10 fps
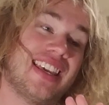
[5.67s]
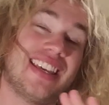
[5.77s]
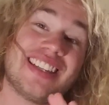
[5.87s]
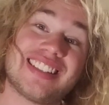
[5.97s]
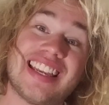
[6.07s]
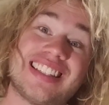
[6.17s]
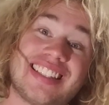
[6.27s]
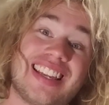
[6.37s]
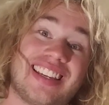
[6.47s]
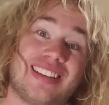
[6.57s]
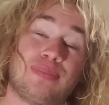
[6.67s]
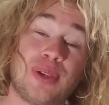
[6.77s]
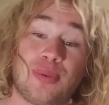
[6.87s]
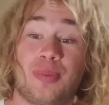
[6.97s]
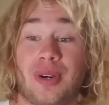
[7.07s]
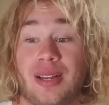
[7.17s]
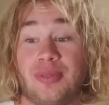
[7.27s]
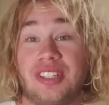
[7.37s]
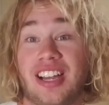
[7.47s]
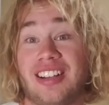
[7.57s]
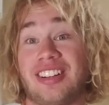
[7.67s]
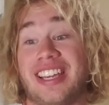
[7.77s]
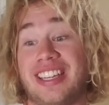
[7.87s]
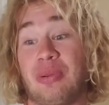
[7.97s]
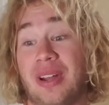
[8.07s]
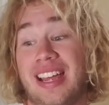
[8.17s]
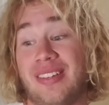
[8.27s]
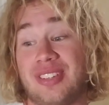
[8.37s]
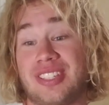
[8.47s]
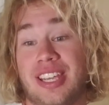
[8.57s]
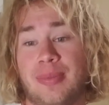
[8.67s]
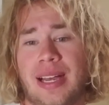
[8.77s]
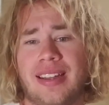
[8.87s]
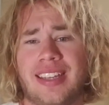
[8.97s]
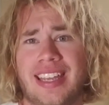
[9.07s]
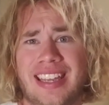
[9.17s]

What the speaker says: in the sense that people probably not like what I have to say about it.